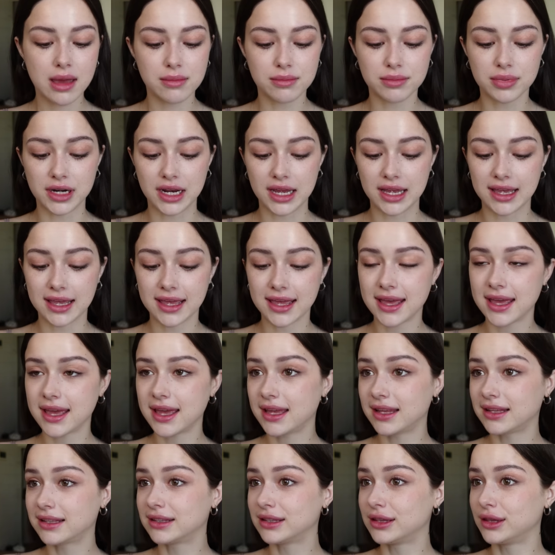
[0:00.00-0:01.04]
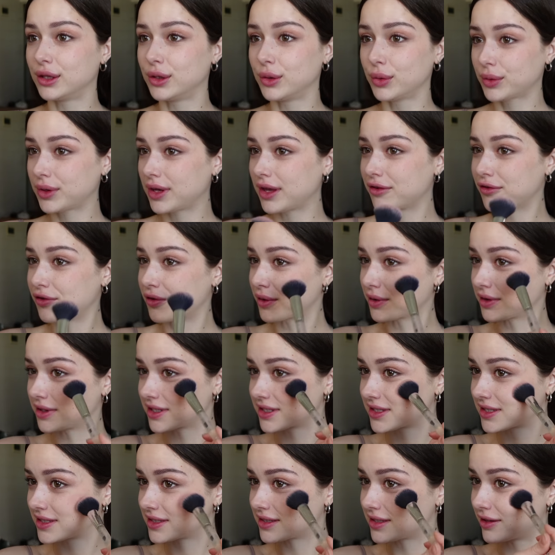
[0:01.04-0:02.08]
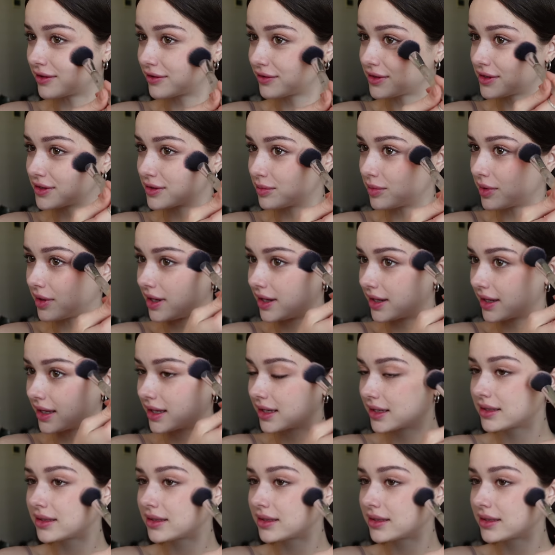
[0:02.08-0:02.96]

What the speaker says: but I hate looking for this stuff to buy.